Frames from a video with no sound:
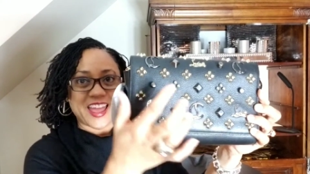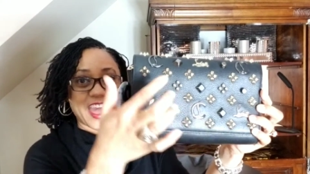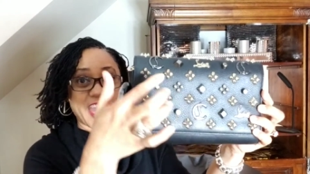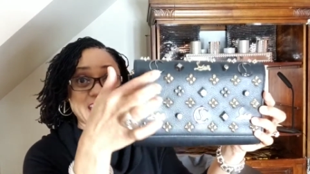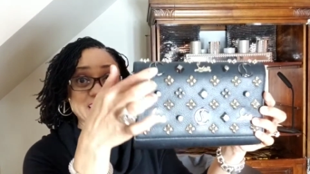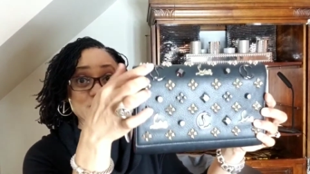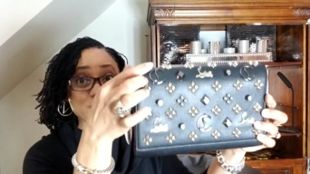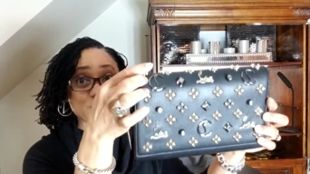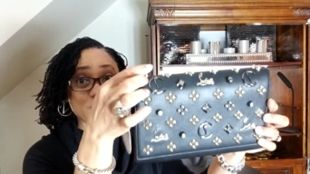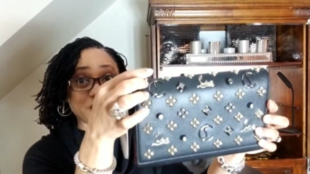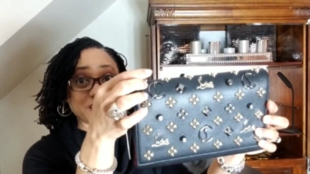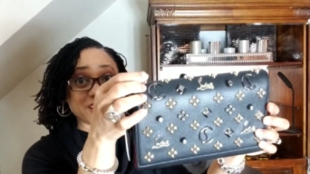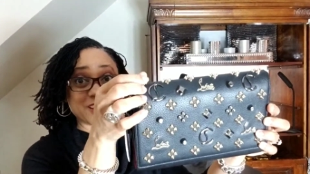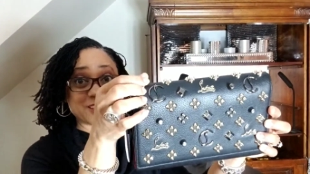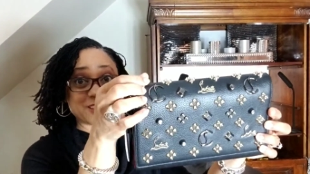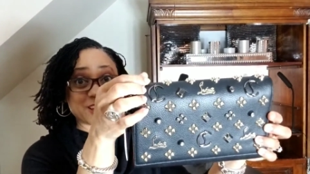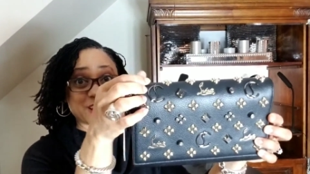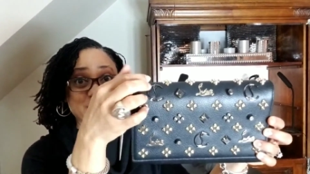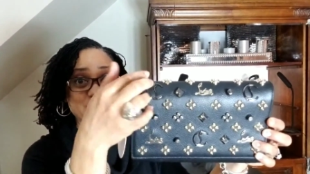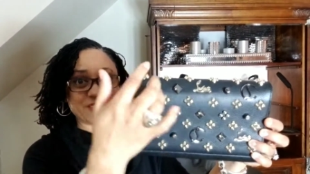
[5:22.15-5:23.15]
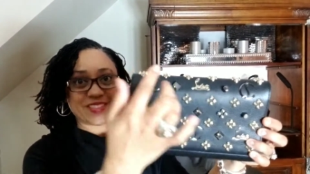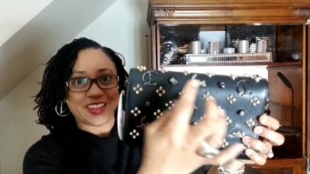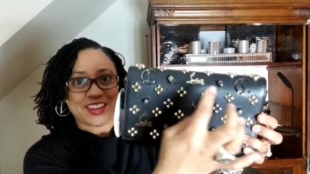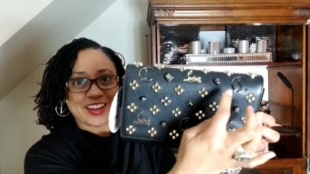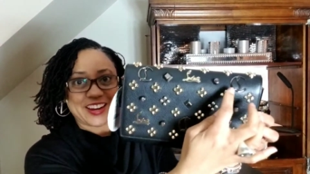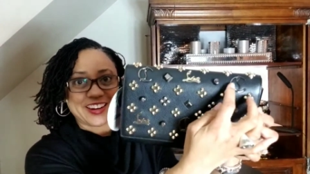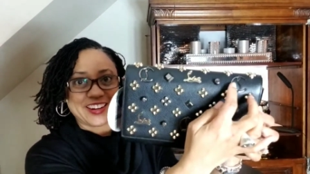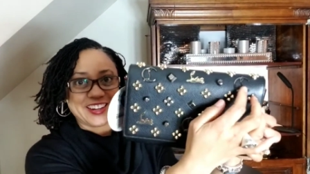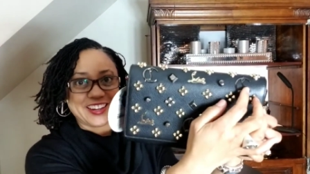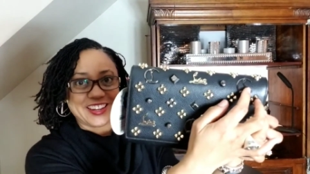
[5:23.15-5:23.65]
as well as up
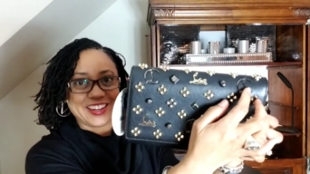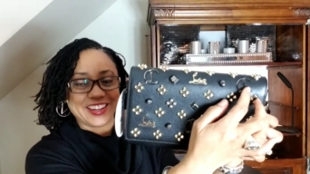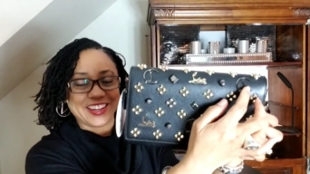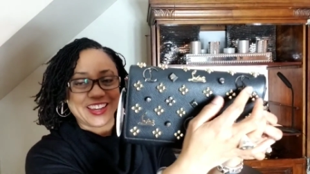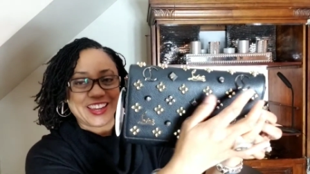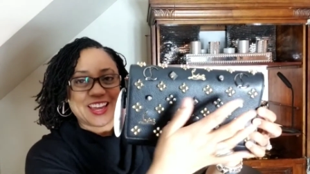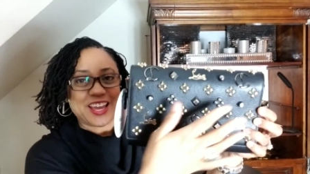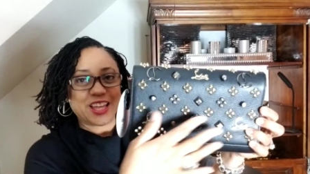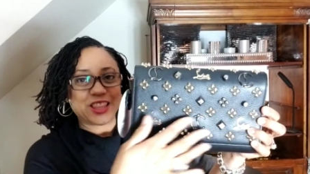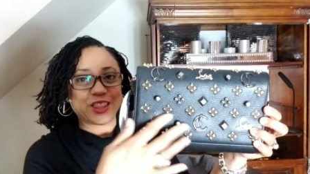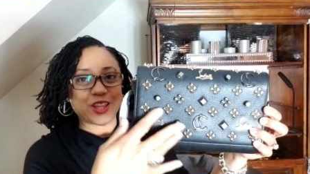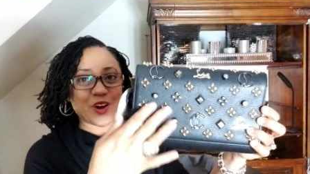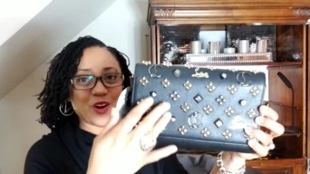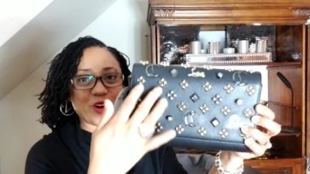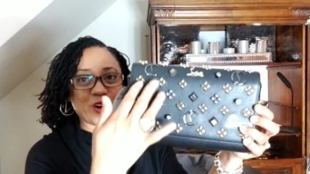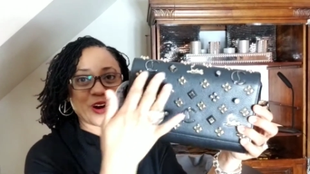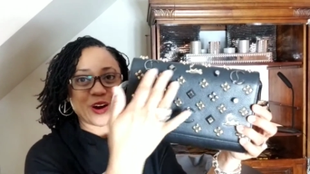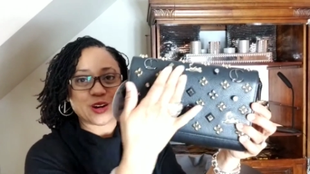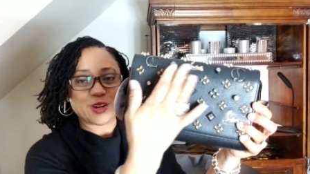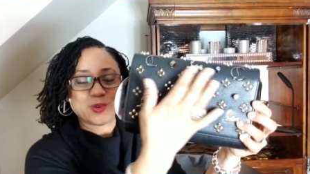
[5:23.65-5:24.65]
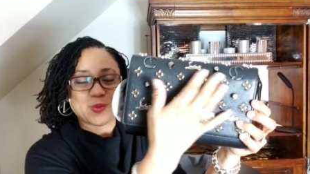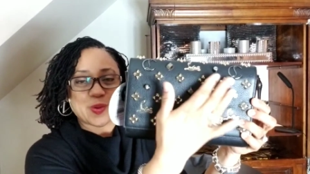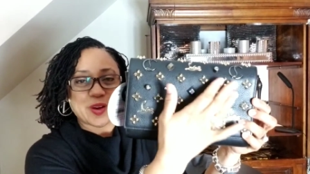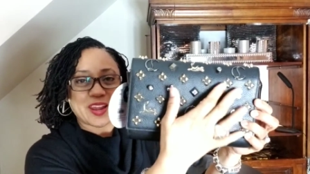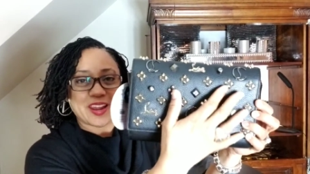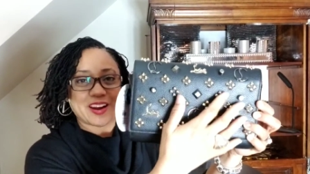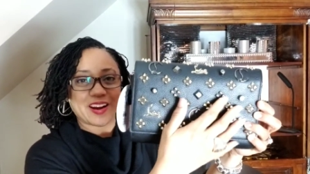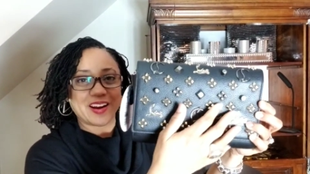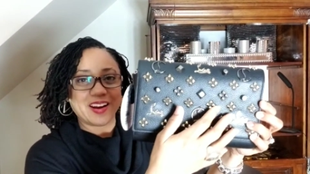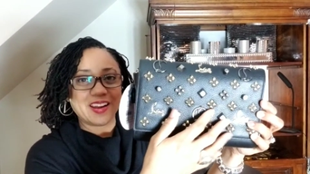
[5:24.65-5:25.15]
there, the
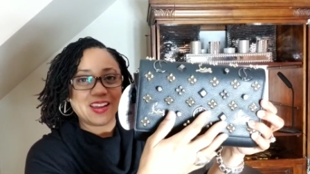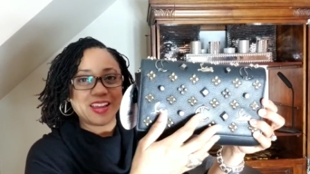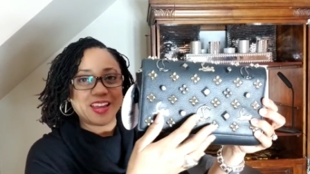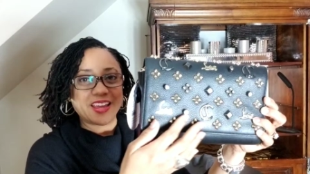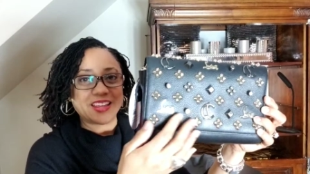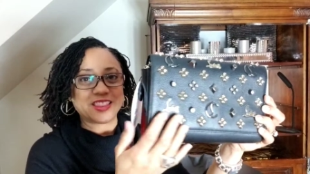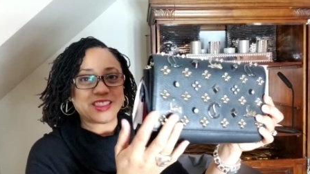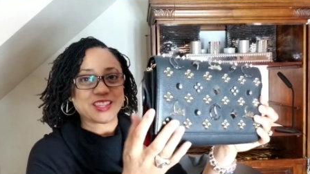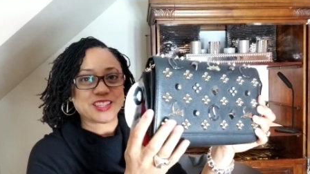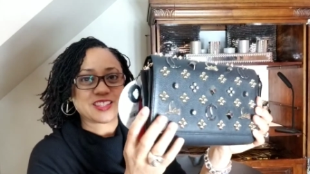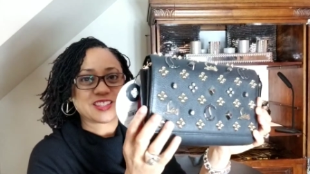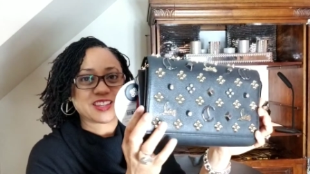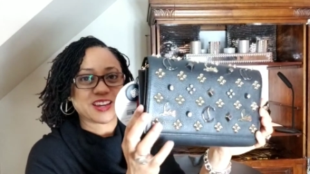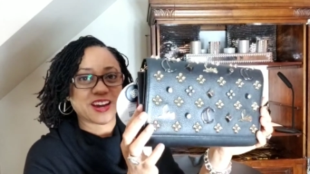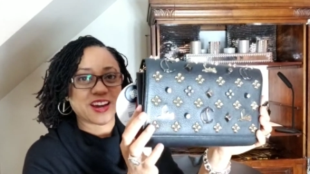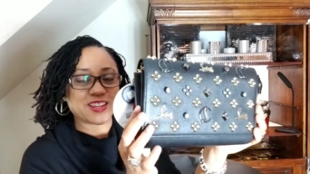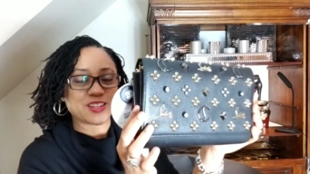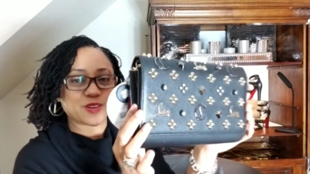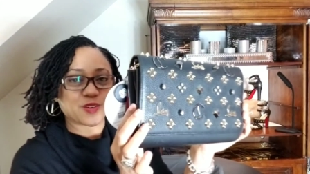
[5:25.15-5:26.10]
hardware, the studs.